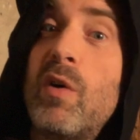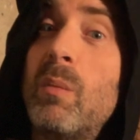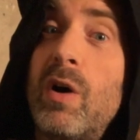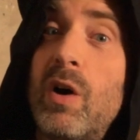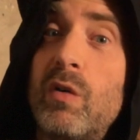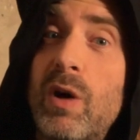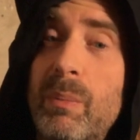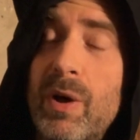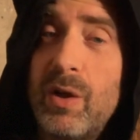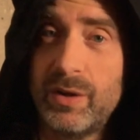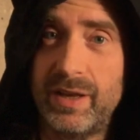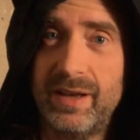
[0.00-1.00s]
from
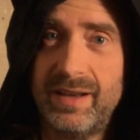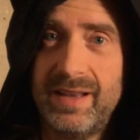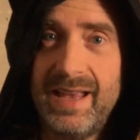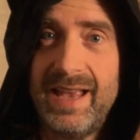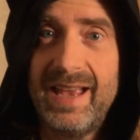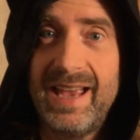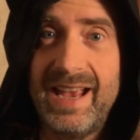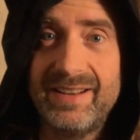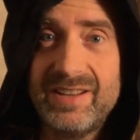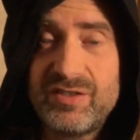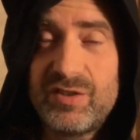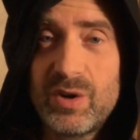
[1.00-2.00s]
Rapalje,
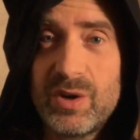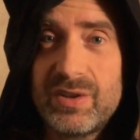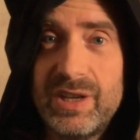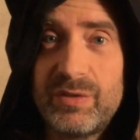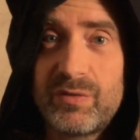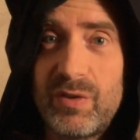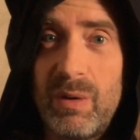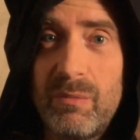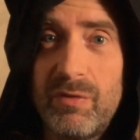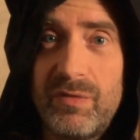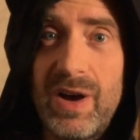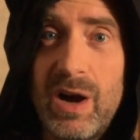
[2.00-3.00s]
and this shirt is
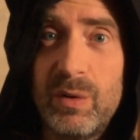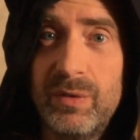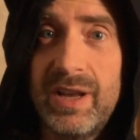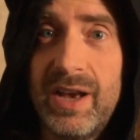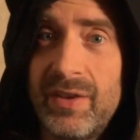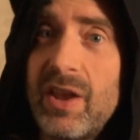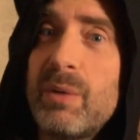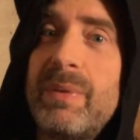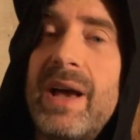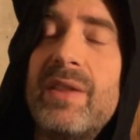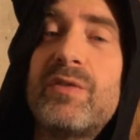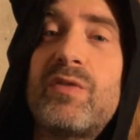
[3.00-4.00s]
from Faun, another
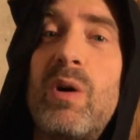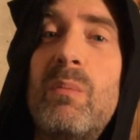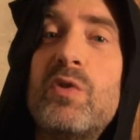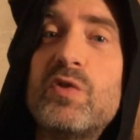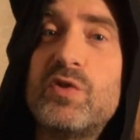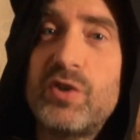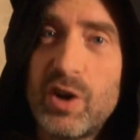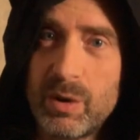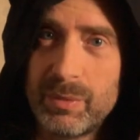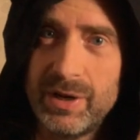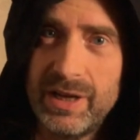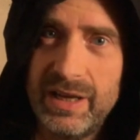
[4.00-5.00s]
band from
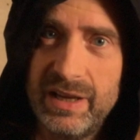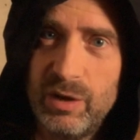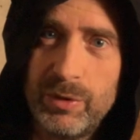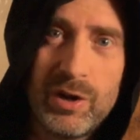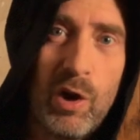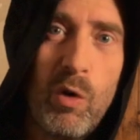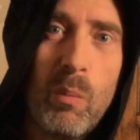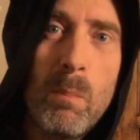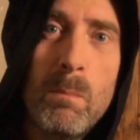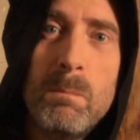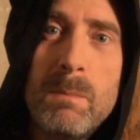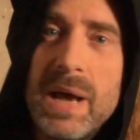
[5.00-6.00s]
Germany. We know
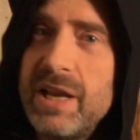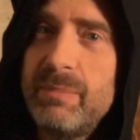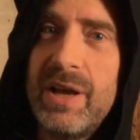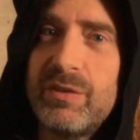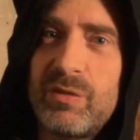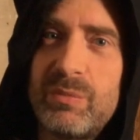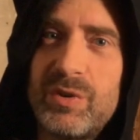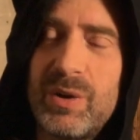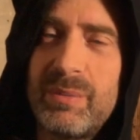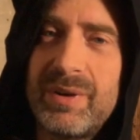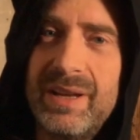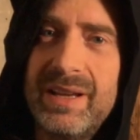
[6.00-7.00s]
many bands from
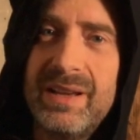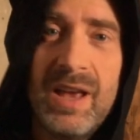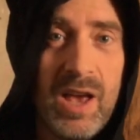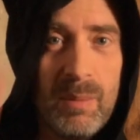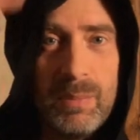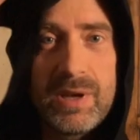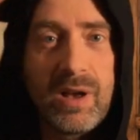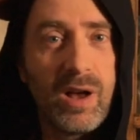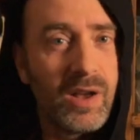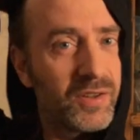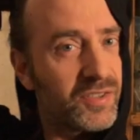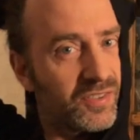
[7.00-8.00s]
Germany
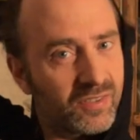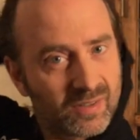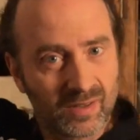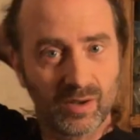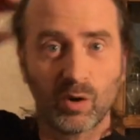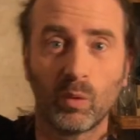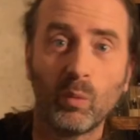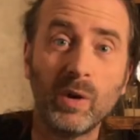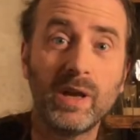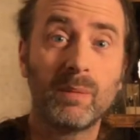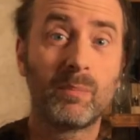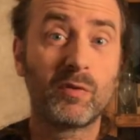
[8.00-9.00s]
because
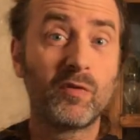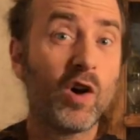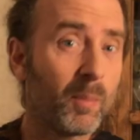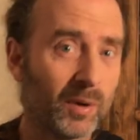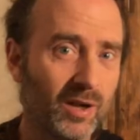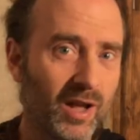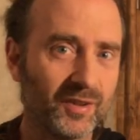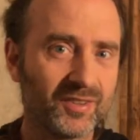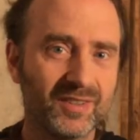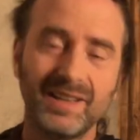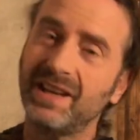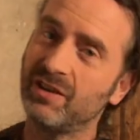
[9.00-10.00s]
we perform a
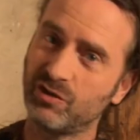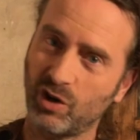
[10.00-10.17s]
lot in